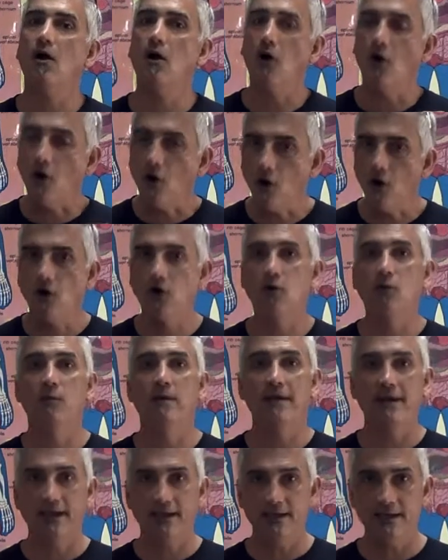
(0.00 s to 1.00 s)
all
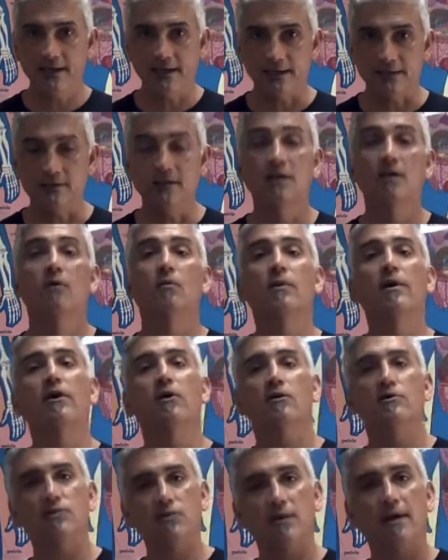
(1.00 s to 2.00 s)
we can eat. We
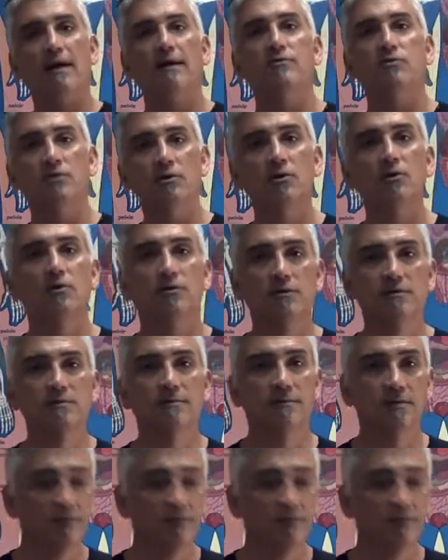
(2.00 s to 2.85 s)
also have to include some of